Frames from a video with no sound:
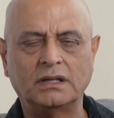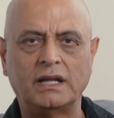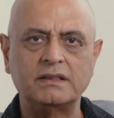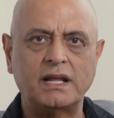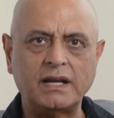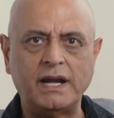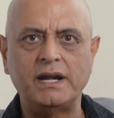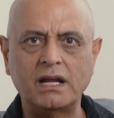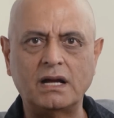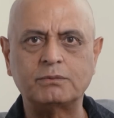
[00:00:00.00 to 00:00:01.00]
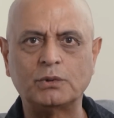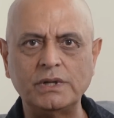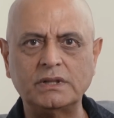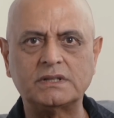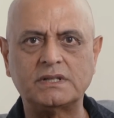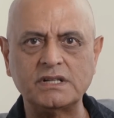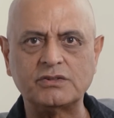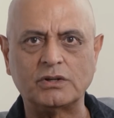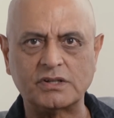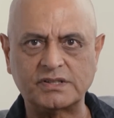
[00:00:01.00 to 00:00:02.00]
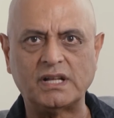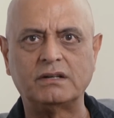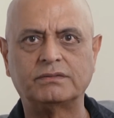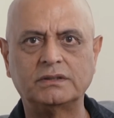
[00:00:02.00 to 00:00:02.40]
and then ending up doing the things yourself,